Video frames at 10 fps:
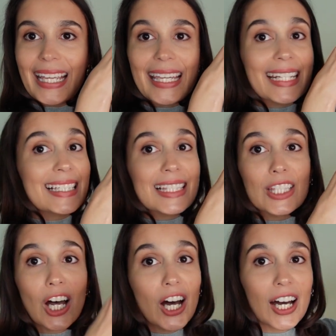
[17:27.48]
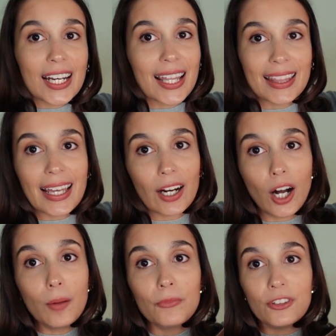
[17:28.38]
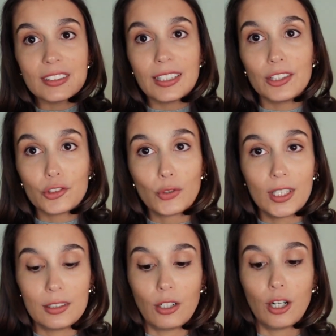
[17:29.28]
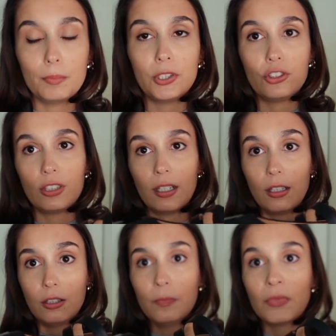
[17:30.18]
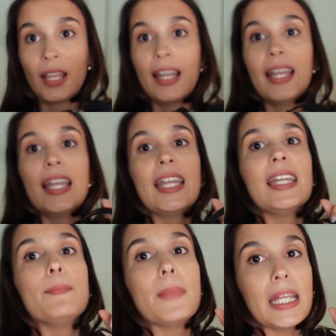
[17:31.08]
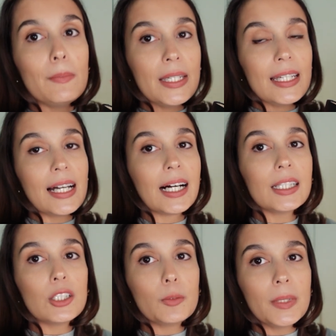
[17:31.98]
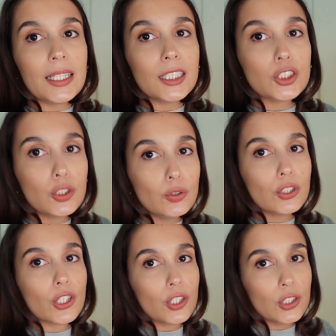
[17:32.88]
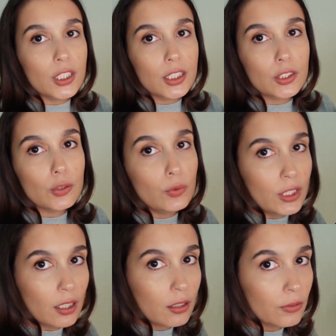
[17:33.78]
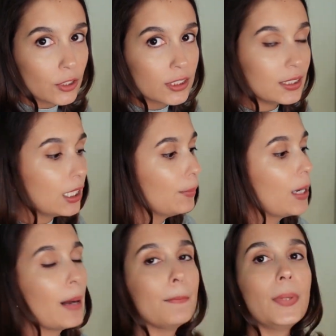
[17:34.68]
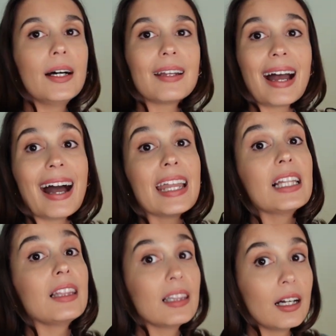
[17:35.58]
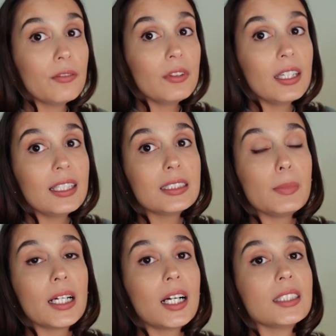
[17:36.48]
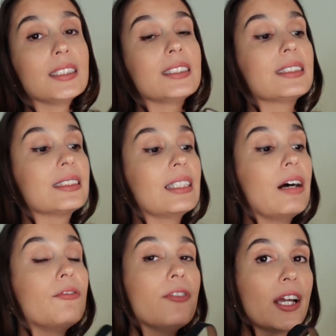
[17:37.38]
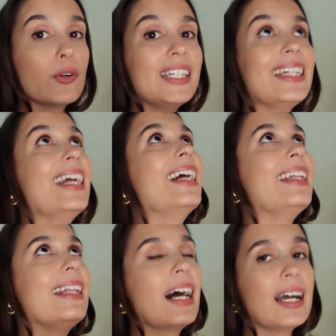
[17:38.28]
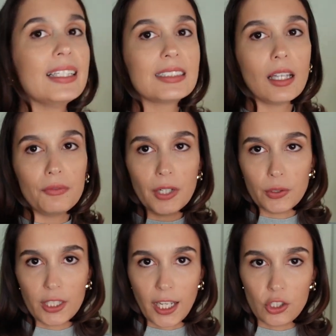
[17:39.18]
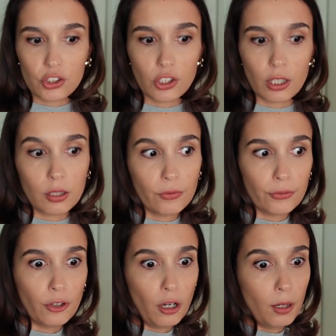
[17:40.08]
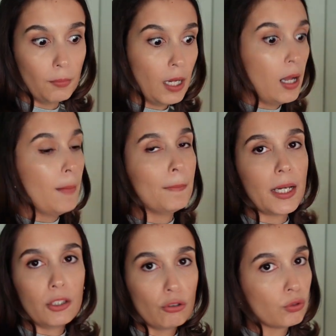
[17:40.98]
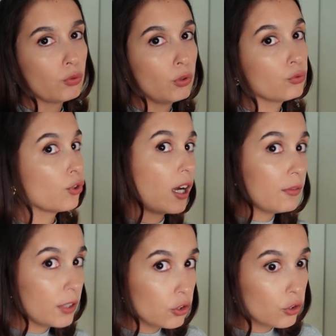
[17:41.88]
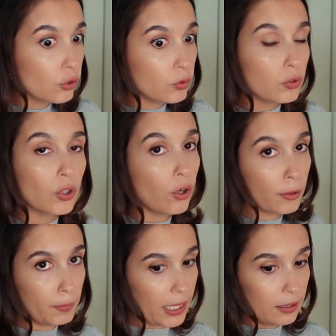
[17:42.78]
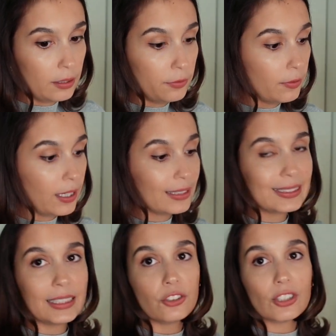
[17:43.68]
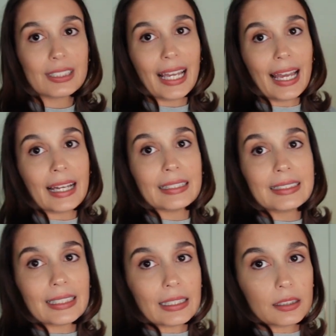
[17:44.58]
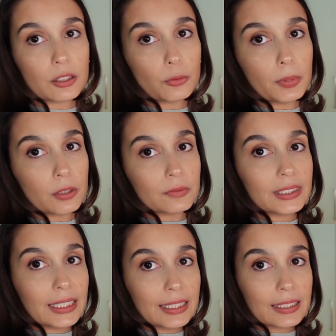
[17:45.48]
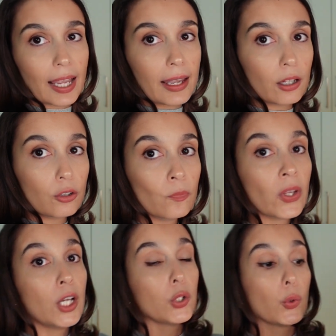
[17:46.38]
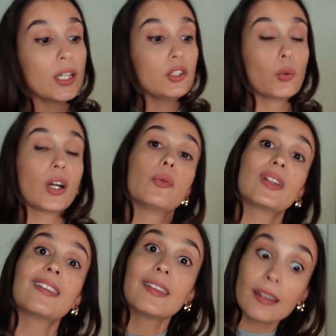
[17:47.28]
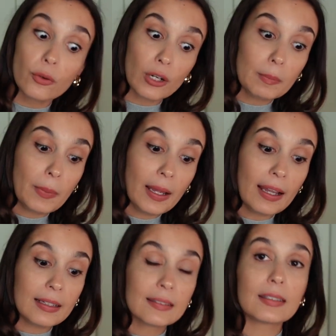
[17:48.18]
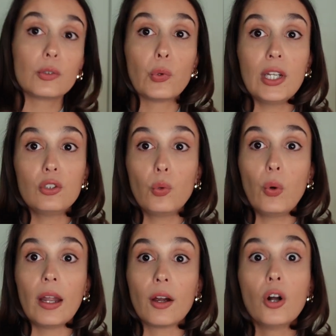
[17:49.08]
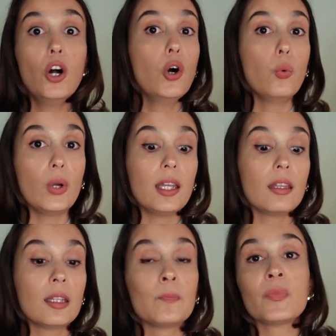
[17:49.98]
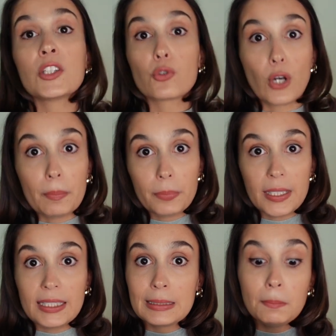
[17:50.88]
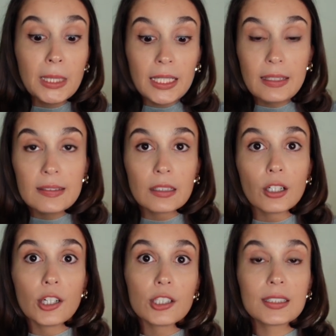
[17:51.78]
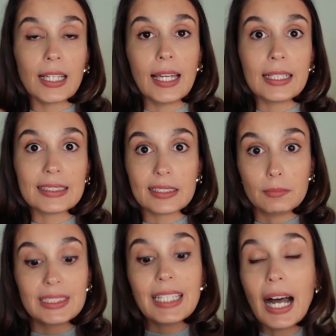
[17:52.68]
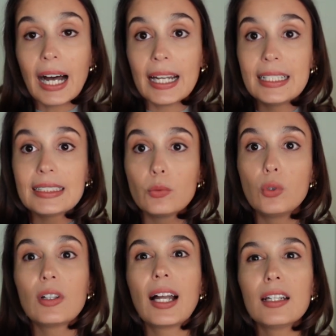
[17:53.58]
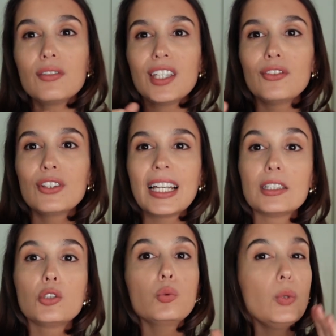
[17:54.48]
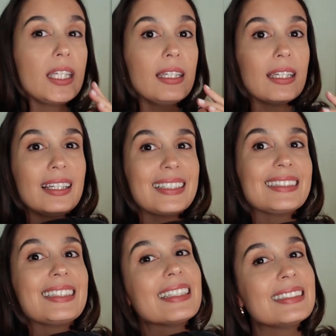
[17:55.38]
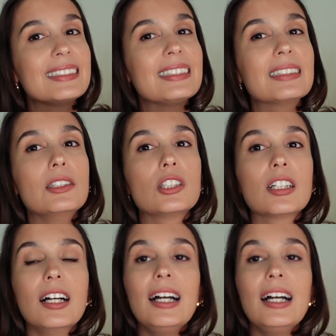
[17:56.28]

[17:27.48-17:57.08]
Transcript: it is not that obvious that you're trying to copy Chanel. Maybe a little bit too girly, too young for some, but I love these because it's a very nice variation from my usual driving shoes or ballet flats. It just adds a little bit of detail. Great to wear with cigarette pants, great to wear with trapeze mini skirts and some tights. Will kind of give you that twiggy 60s look